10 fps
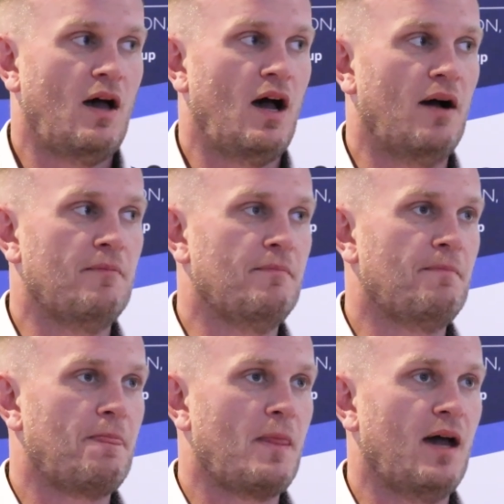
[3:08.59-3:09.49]

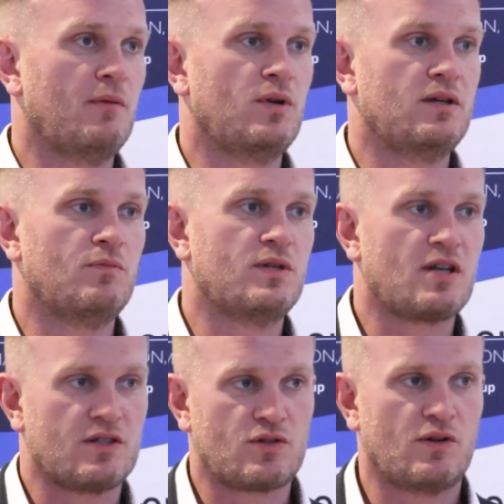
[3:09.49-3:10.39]
and we
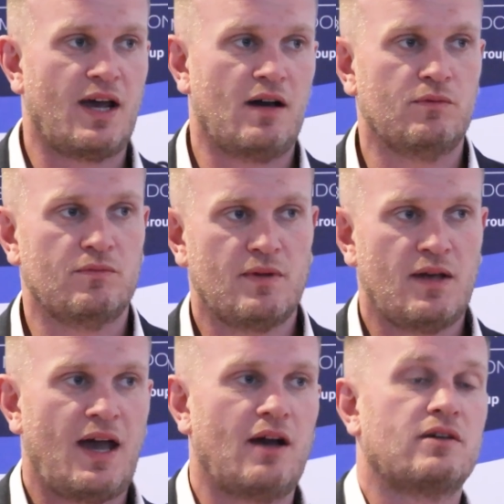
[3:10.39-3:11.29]
touched on how
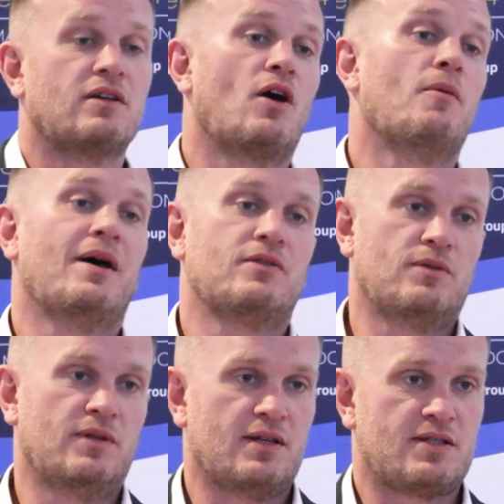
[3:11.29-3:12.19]
you can go about
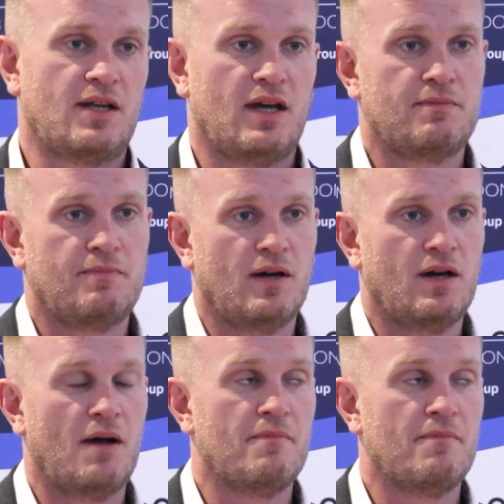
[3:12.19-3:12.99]
doing that today. But